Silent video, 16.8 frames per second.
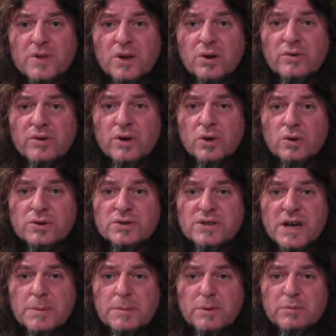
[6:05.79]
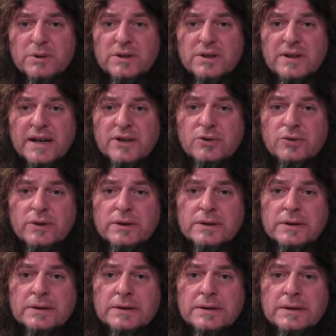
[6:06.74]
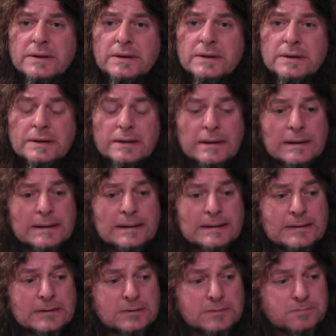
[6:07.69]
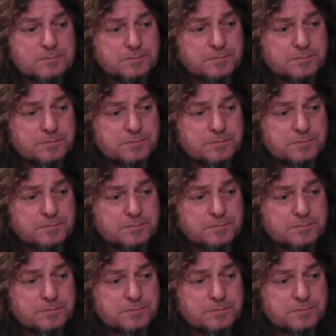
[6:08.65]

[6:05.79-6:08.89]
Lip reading: over the whole time I've been nattering. And